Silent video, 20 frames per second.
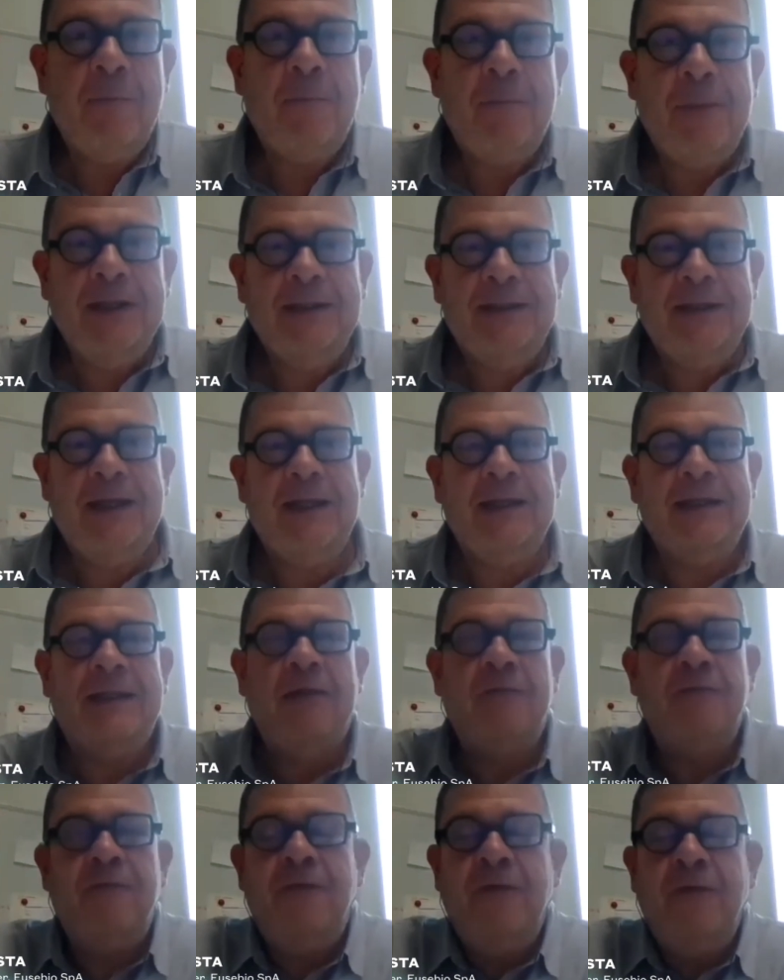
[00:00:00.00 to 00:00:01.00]
But
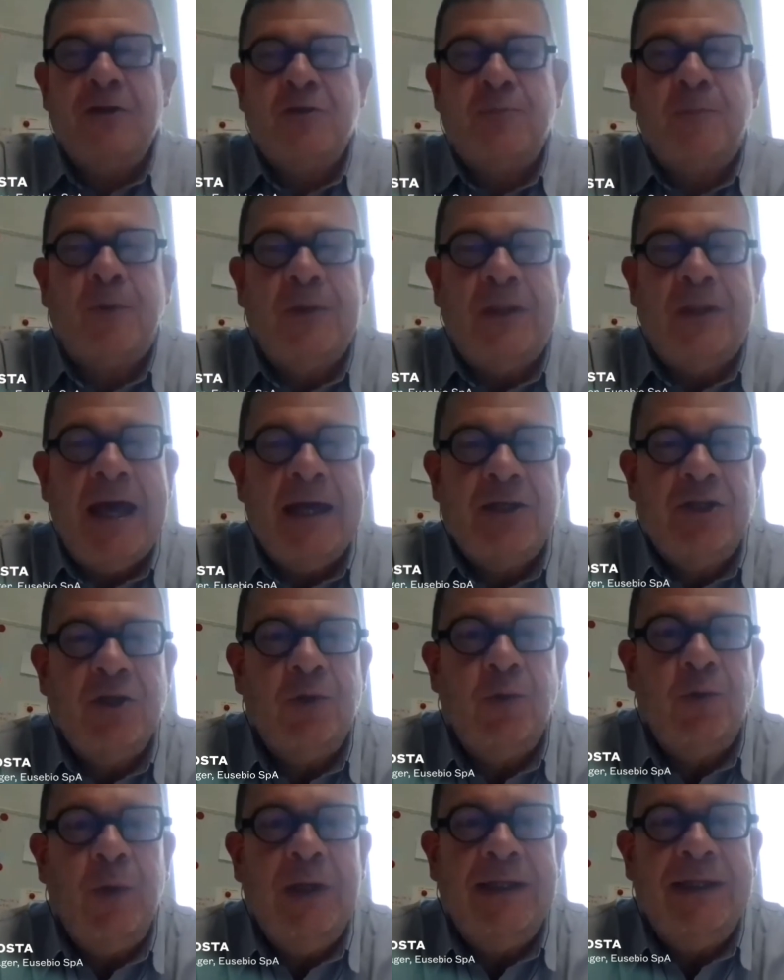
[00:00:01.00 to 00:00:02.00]
the first
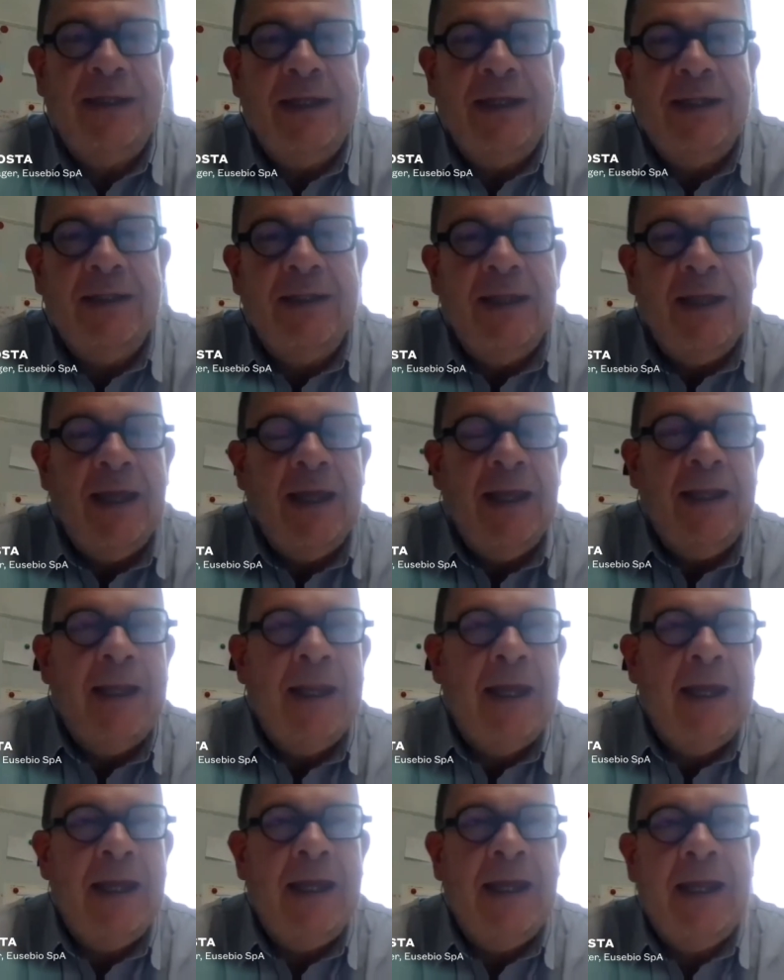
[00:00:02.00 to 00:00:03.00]
production we did in
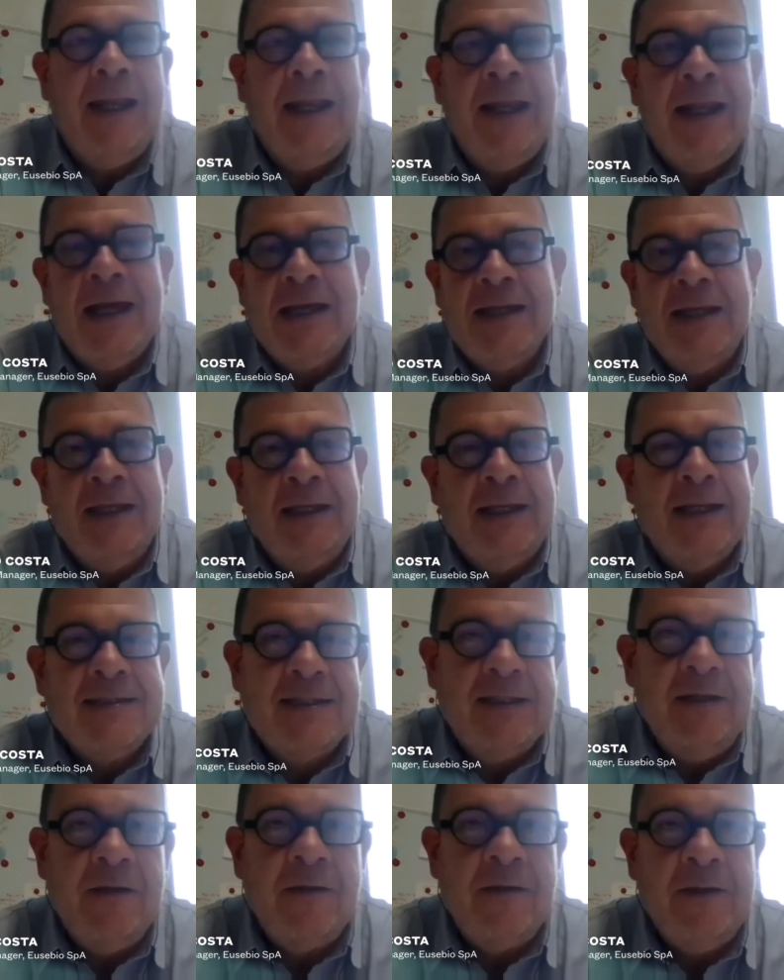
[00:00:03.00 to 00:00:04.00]

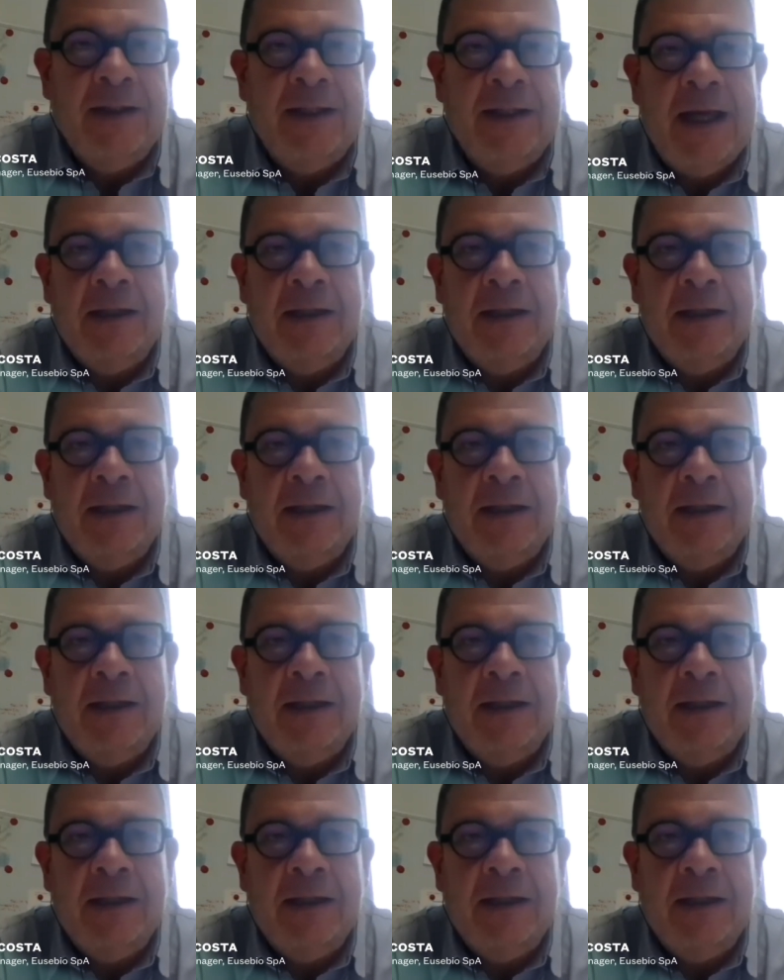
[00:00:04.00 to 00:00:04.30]
last year, in